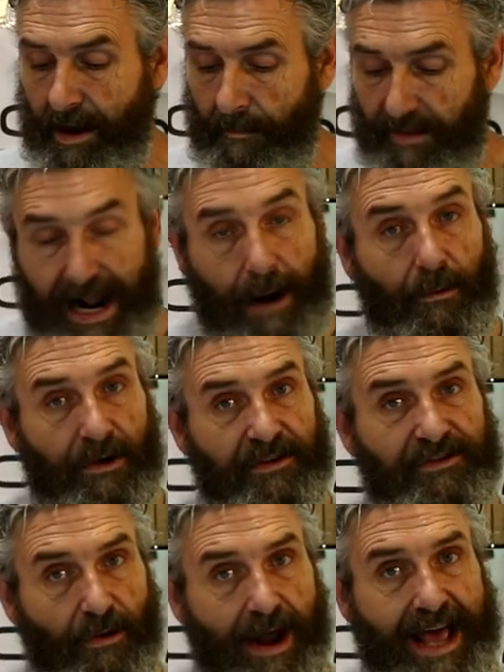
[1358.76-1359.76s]
But I want to
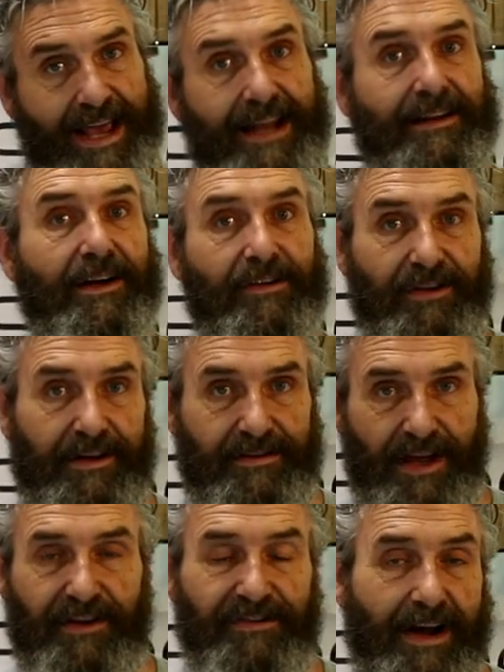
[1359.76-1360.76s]
try it because it
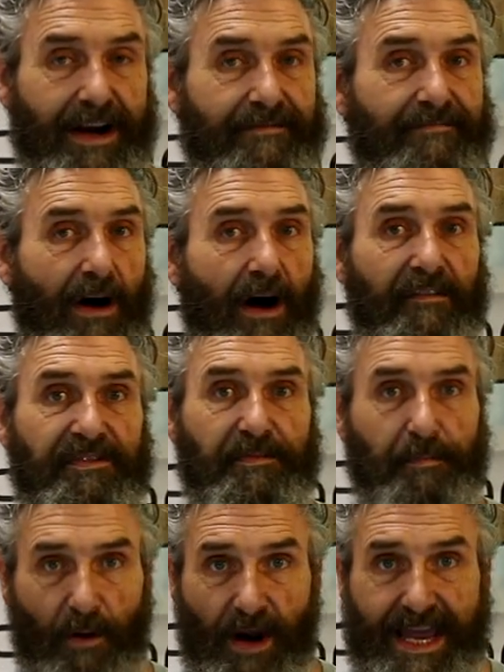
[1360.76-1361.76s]
does not involve
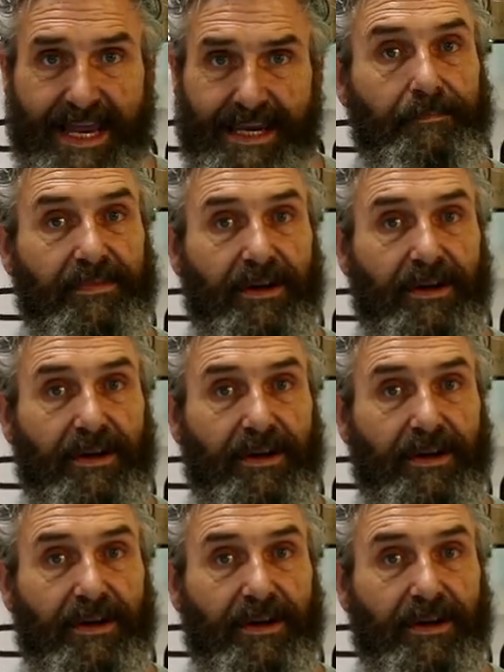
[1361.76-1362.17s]
spray.